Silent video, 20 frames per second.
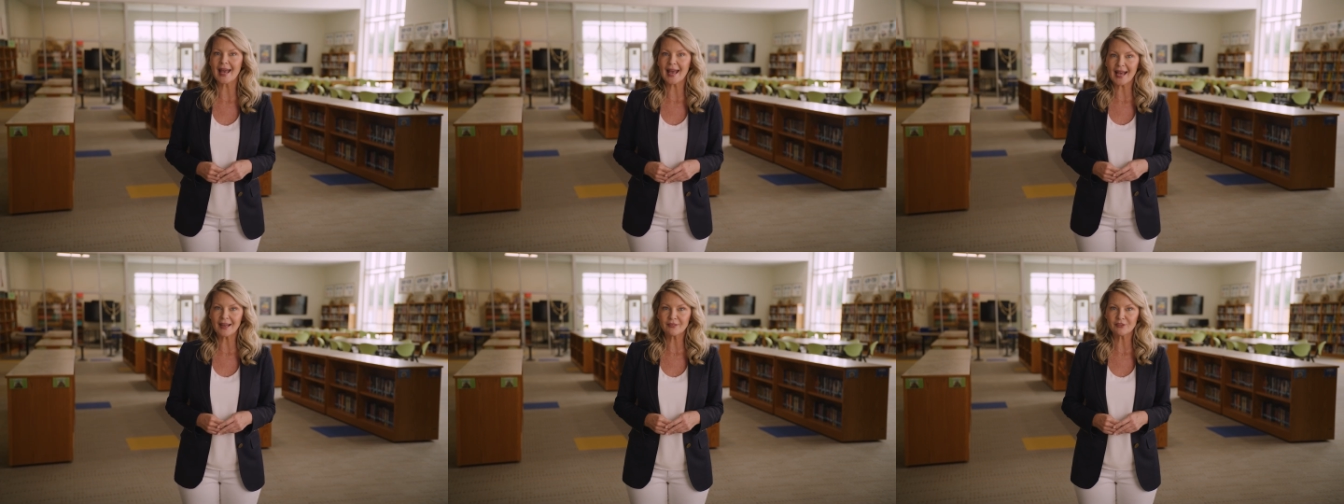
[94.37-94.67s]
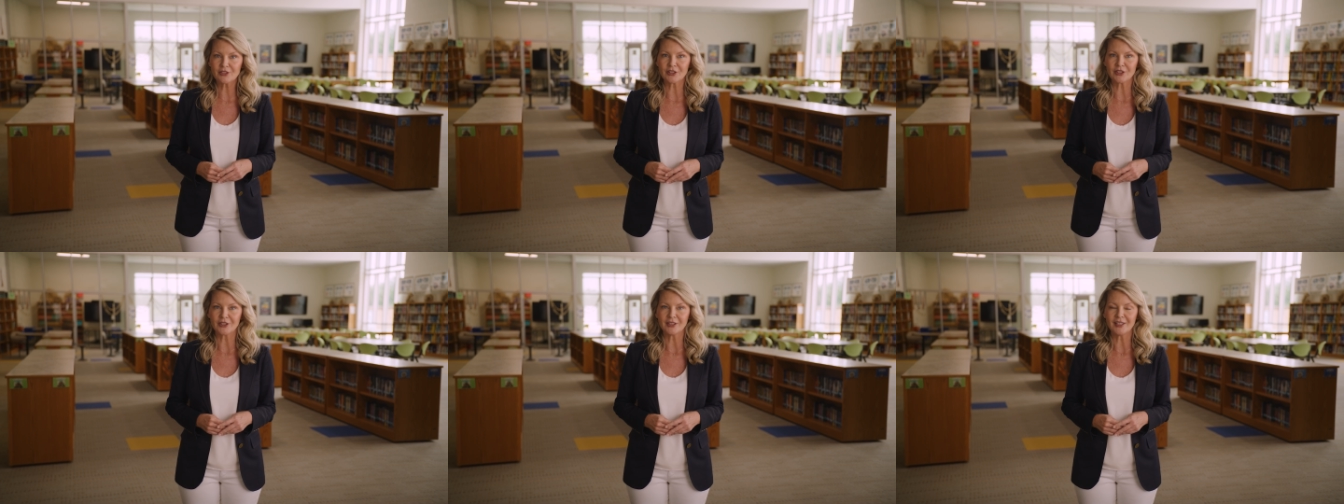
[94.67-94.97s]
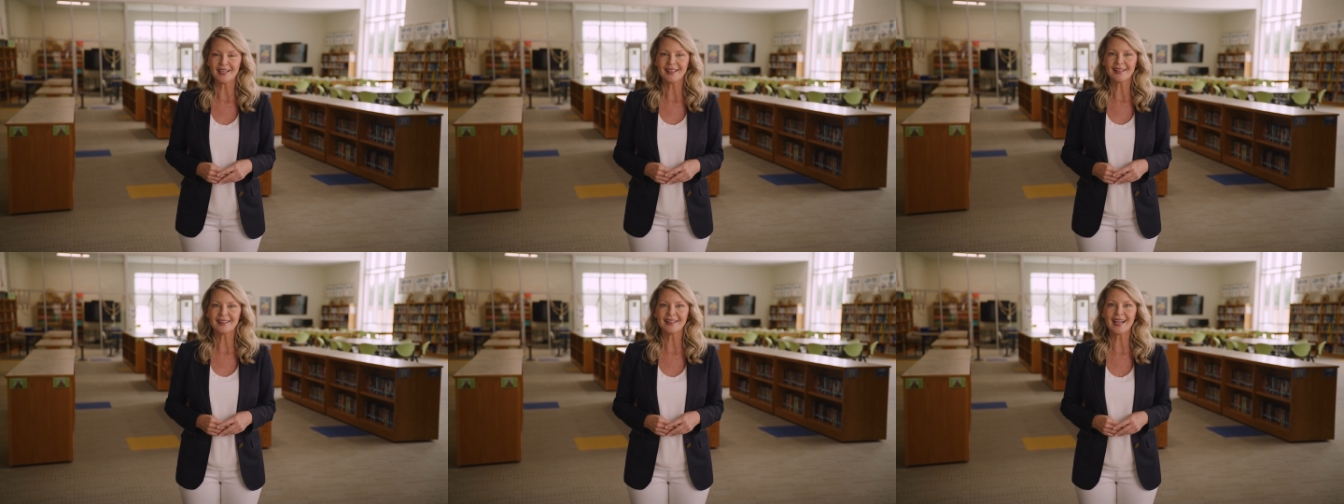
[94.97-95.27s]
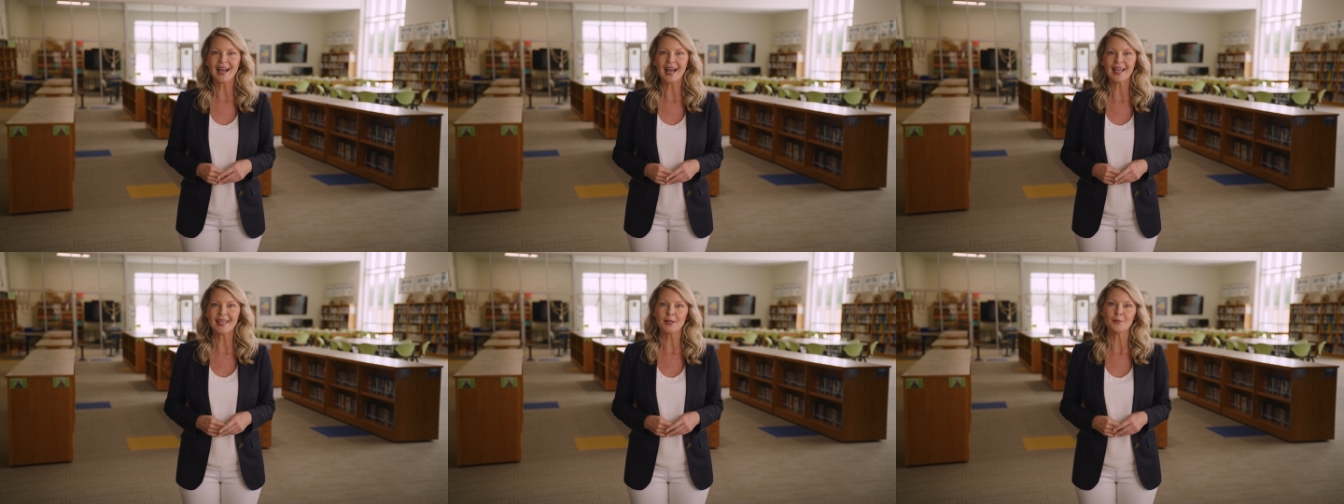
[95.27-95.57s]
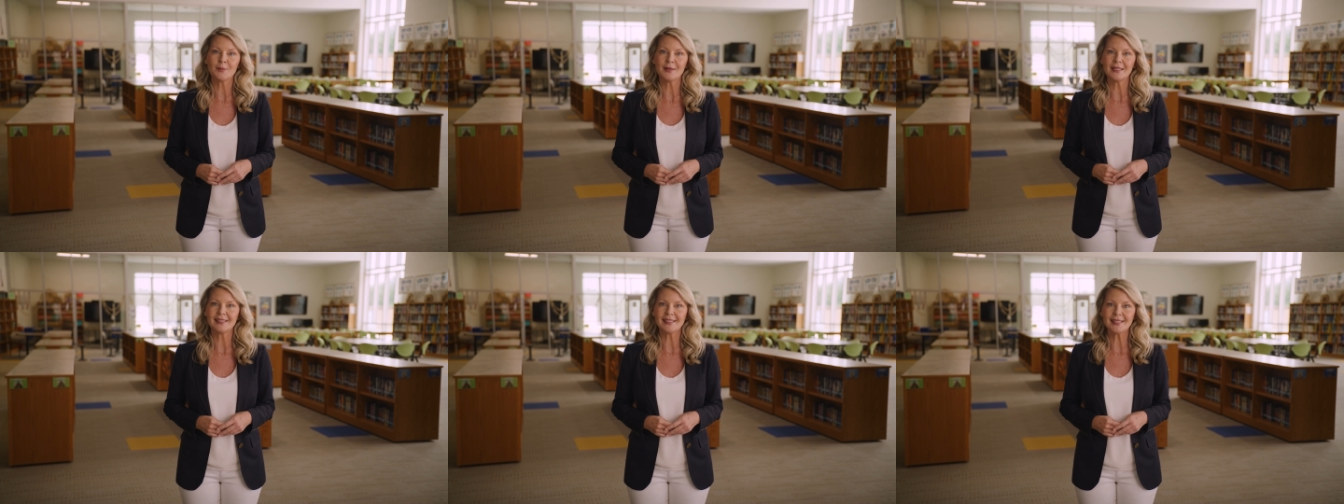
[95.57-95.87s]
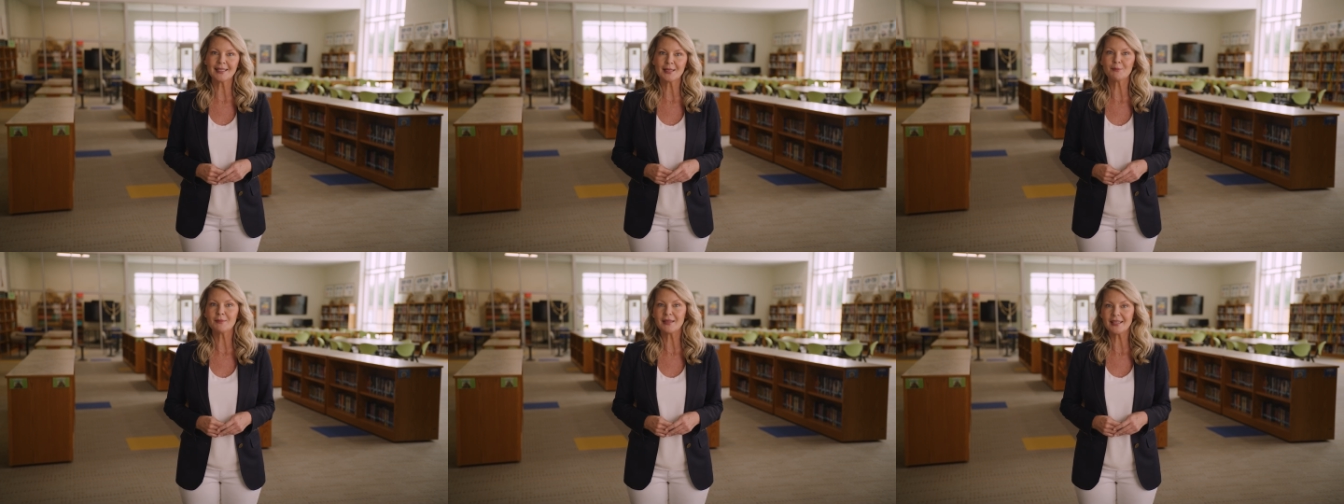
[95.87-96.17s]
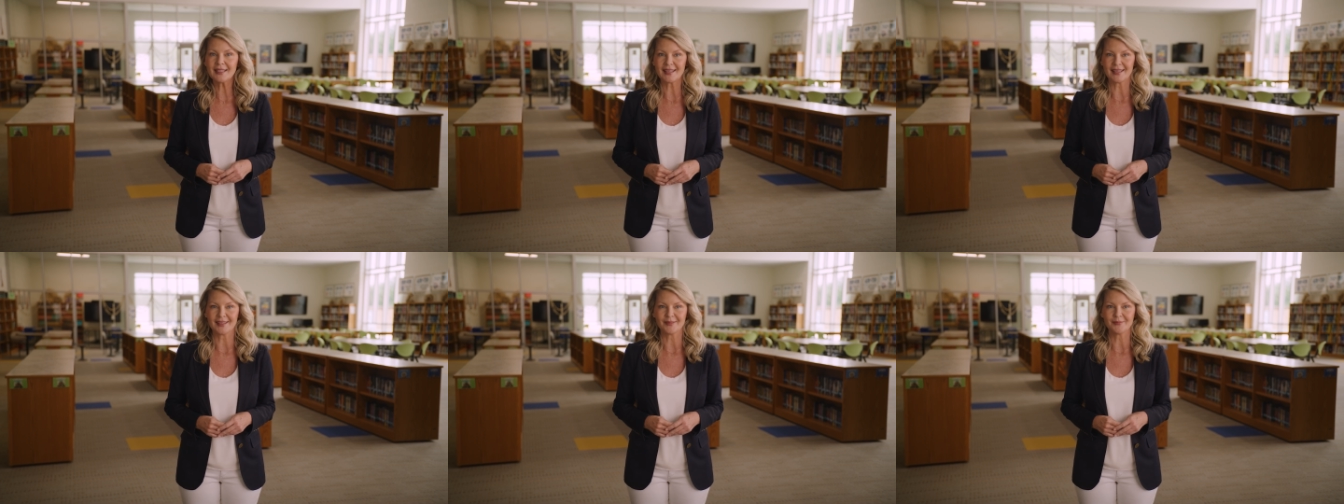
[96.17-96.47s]
after the IEP team
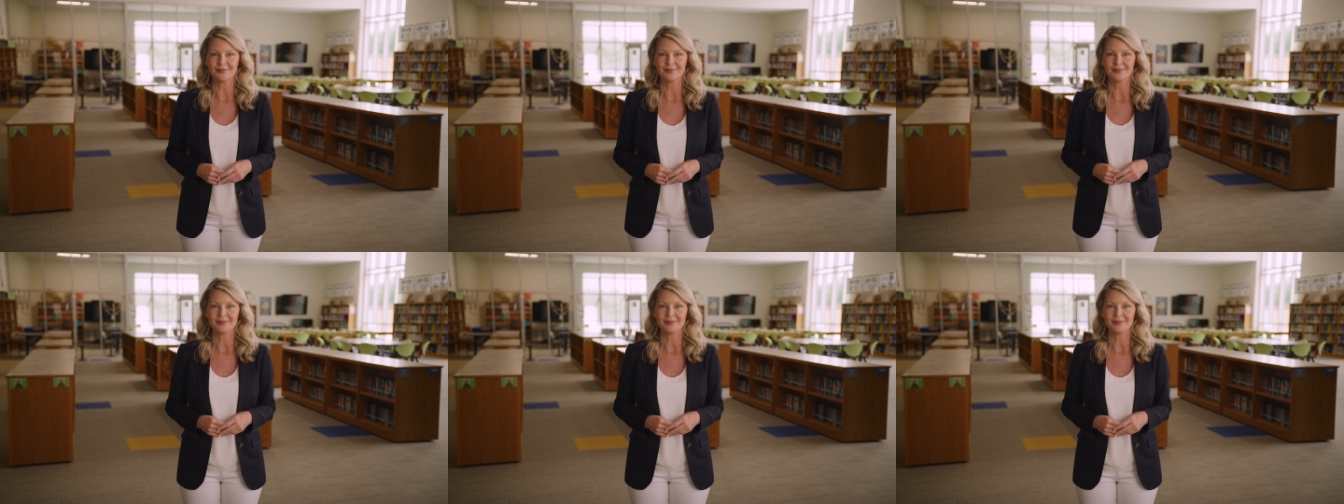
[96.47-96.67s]
meeting.